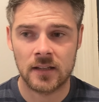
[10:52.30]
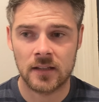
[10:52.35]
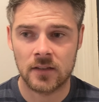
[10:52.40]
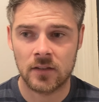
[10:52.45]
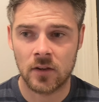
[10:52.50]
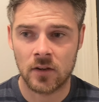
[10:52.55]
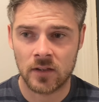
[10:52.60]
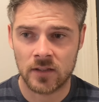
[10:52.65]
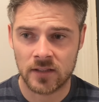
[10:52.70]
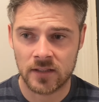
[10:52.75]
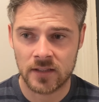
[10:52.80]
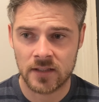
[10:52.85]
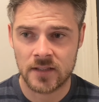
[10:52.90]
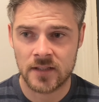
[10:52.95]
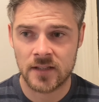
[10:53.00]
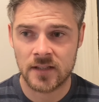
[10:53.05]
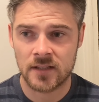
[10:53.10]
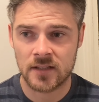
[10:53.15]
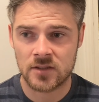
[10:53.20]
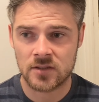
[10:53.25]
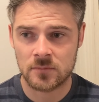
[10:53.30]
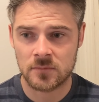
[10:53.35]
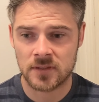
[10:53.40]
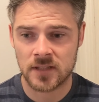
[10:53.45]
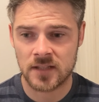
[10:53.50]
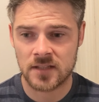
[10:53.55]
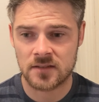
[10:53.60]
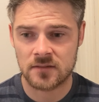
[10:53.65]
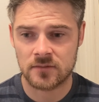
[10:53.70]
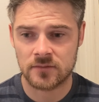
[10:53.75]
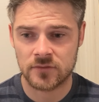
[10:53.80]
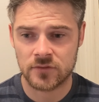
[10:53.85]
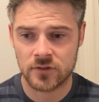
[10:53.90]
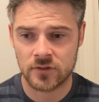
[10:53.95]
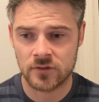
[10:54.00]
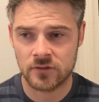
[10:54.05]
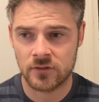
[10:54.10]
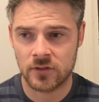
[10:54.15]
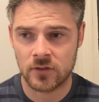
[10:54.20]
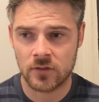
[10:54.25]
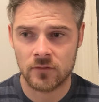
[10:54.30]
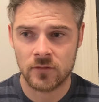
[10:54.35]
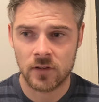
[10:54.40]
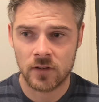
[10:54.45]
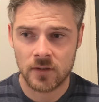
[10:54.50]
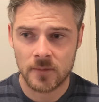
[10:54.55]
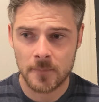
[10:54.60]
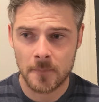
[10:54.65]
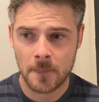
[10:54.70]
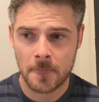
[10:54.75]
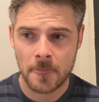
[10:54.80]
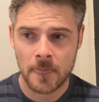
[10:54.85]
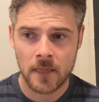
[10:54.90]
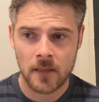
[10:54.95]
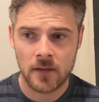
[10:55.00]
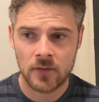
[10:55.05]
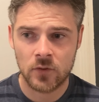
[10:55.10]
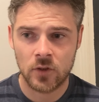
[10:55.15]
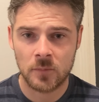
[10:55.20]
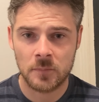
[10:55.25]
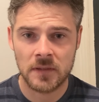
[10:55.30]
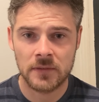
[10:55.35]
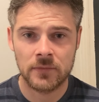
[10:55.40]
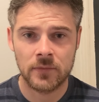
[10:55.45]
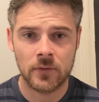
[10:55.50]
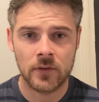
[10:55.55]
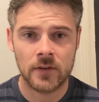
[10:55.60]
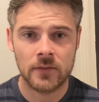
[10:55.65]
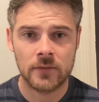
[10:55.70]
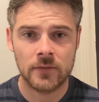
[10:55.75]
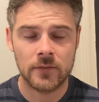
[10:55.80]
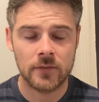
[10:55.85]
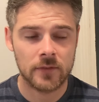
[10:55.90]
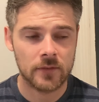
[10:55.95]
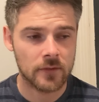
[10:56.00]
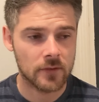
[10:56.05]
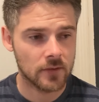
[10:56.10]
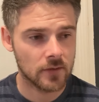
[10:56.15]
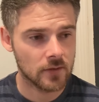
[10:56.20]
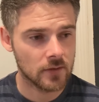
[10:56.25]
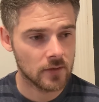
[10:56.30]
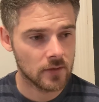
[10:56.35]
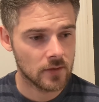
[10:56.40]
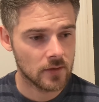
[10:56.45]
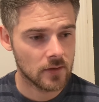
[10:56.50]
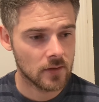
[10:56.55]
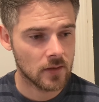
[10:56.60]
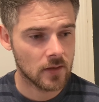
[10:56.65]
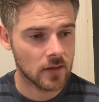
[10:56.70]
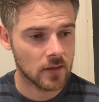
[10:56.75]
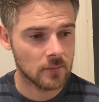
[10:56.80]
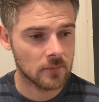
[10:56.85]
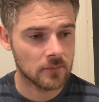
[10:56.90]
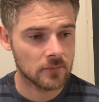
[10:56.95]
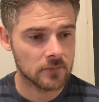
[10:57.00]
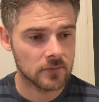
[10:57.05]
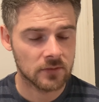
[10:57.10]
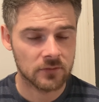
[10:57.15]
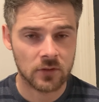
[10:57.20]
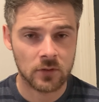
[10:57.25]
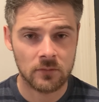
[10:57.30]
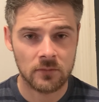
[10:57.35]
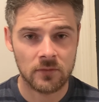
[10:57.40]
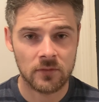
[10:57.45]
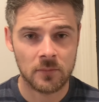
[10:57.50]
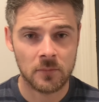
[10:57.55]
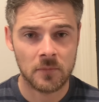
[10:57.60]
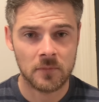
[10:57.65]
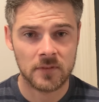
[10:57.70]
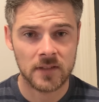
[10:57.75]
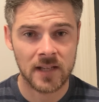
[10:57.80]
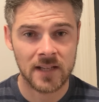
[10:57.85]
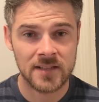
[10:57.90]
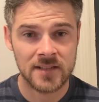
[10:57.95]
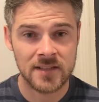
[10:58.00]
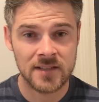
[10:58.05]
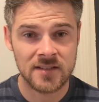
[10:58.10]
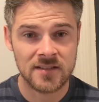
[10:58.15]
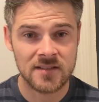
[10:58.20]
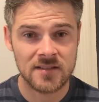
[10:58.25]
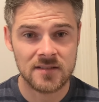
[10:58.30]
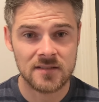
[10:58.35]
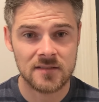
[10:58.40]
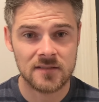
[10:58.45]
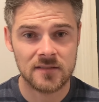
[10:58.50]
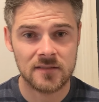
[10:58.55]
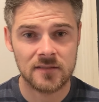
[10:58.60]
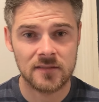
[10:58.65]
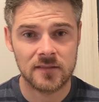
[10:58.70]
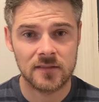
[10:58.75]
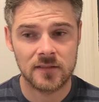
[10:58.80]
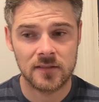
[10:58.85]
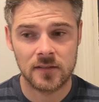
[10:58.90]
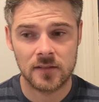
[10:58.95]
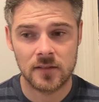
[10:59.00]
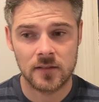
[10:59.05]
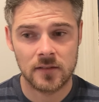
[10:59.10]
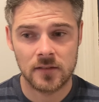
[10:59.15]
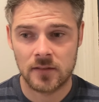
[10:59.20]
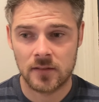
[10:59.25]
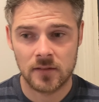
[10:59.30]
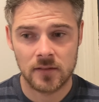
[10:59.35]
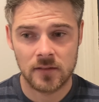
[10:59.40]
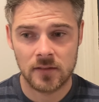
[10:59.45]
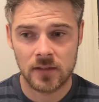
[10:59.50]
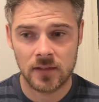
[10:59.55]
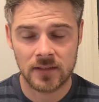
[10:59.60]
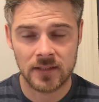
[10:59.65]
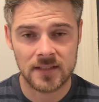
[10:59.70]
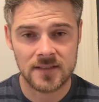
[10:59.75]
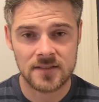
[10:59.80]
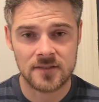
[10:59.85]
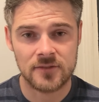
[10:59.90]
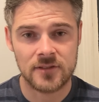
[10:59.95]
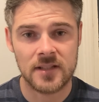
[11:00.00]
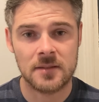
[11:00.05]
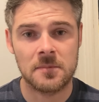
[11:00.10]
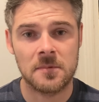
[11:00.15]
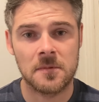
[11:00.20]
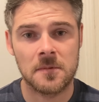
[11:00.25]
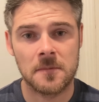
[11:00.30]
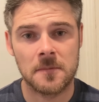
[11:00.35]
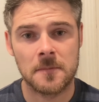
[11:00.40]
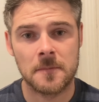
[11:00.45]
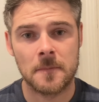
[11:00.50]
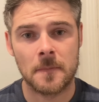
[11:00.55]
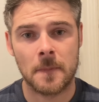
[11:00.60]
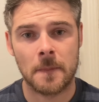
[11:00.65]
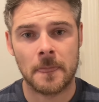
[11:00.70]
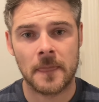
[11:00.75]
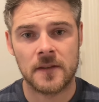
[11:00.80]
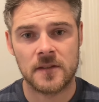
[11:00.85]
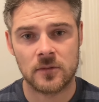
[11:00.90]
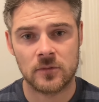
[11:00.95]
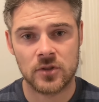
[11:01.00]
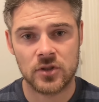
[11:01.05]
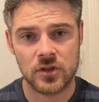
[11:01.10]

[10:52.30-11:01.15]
longer than a year that someone takes to truly recover. It took me 5 to recover from 10 years. And that's incredible. So it